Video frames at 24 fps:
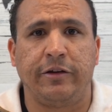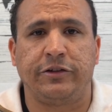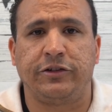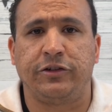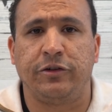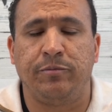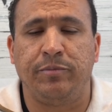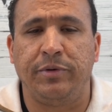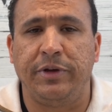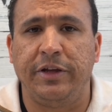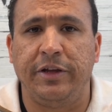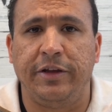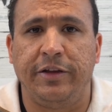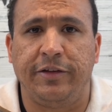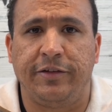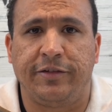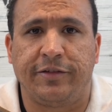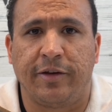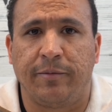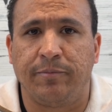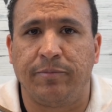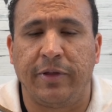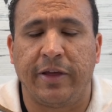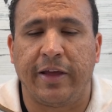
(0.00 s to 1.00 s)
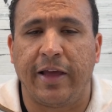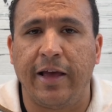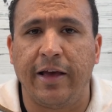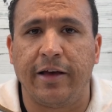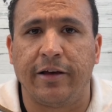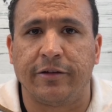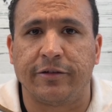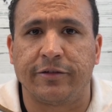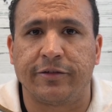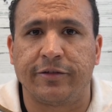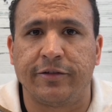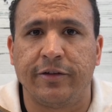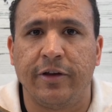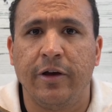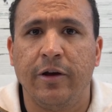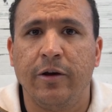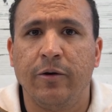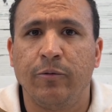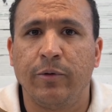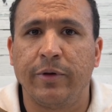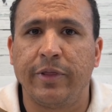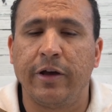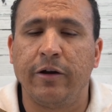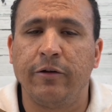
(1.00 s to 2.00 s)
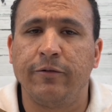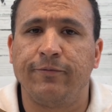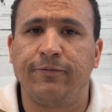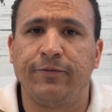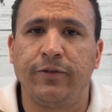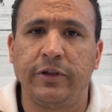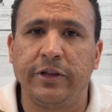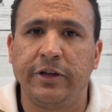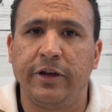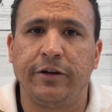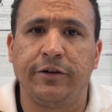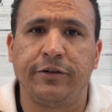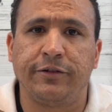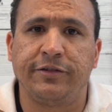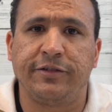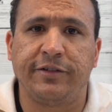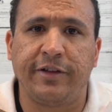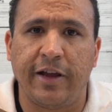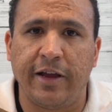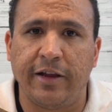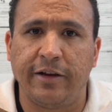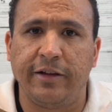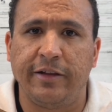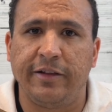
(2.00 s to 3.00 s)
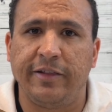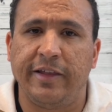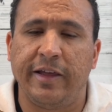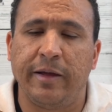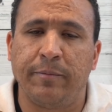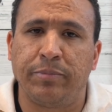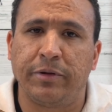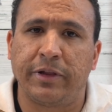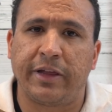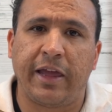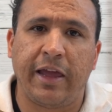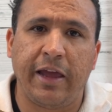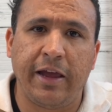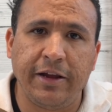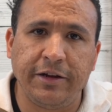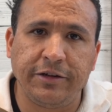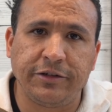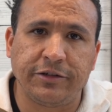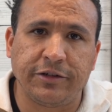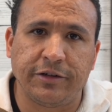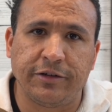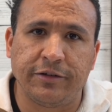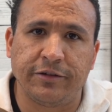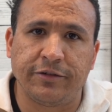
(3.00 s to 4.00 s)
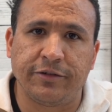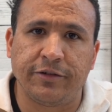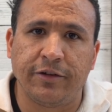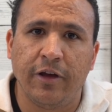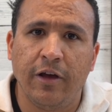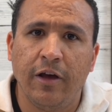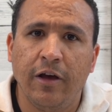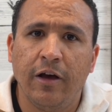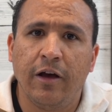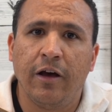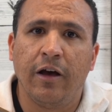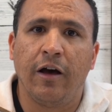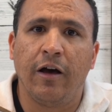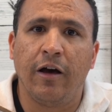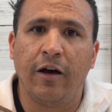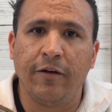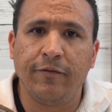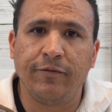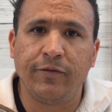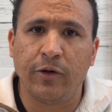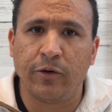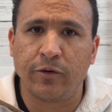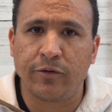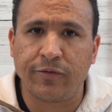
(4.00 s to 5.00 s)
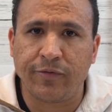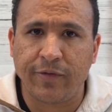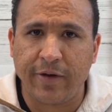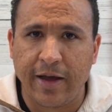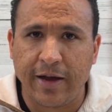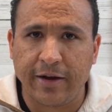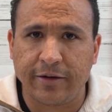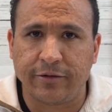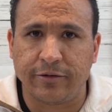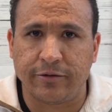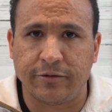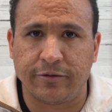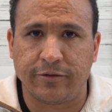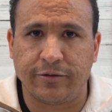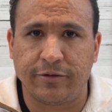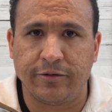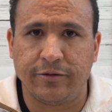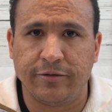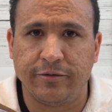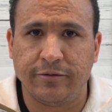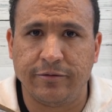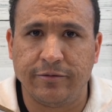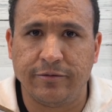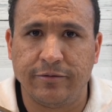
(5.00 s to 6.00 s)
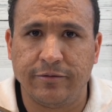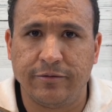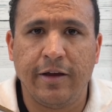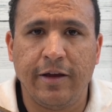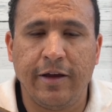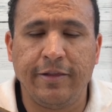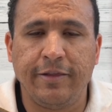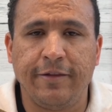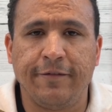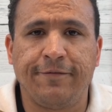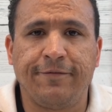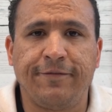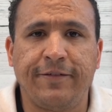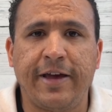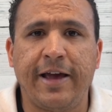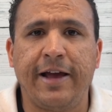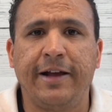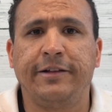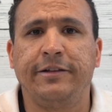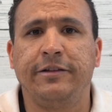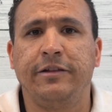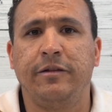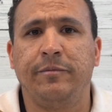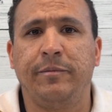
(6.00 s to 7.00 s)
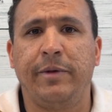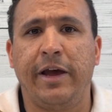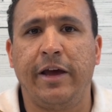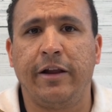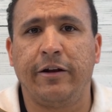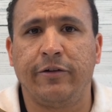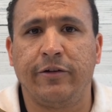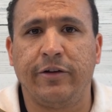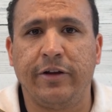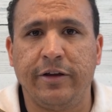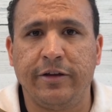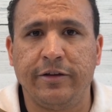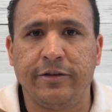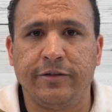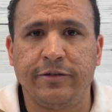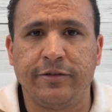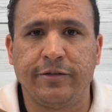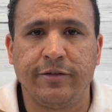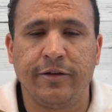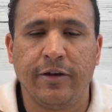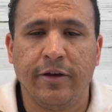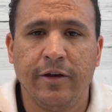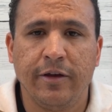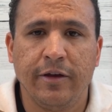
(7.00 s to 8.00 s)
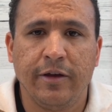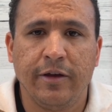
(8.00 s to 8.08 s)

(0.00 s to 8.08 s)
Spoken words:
it should be something else without fully understanding the implications of those factors. And the fact of the matter is,